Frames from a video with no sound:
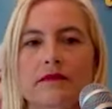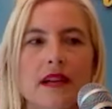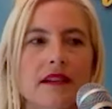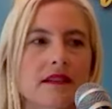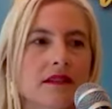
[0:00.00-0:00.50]

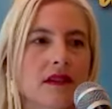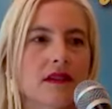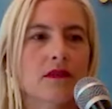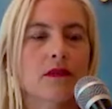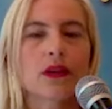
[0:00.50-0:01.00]
uh, you
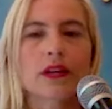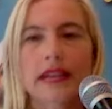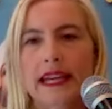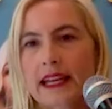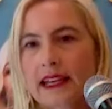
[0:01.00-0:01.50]
know,
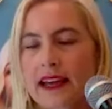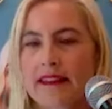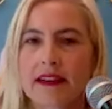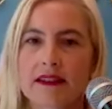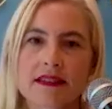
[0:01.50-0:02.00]
worrying.
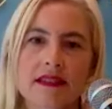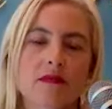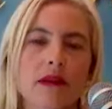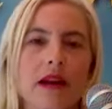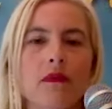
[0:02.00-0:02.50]
And then this is
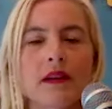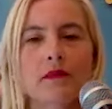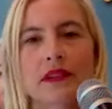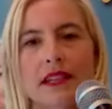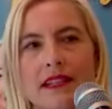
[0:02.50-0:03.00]
what I want
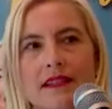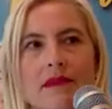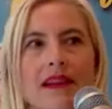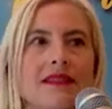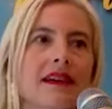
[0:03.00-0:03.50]
to put into
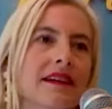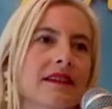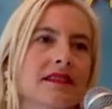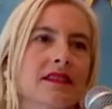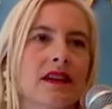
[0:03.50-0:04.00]
my
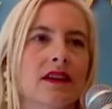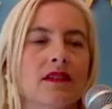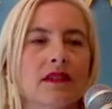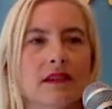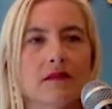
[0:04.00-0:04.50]
sex, you
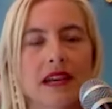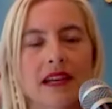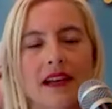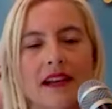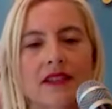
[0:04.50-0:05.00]
know, and my
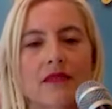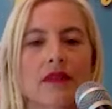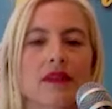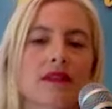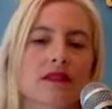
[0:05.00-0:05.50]
connection
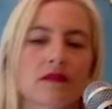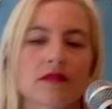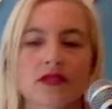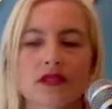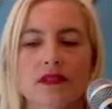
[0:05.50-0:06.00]
with you,
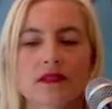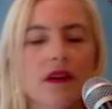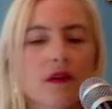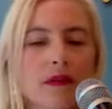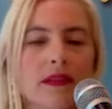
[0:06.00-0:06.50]
which is
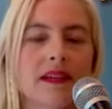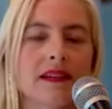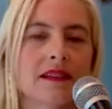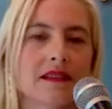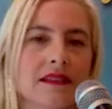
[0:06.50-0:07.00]

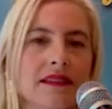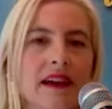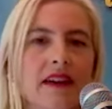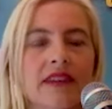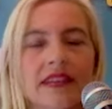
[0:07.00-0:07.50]
openness and
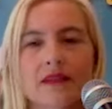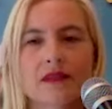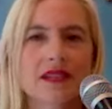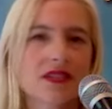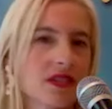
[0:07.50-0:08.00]
love. And it
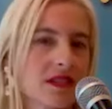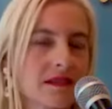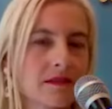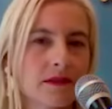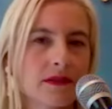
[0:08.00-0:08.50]
was such a
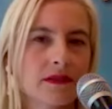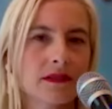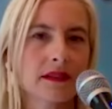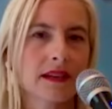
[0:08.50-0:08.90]
simple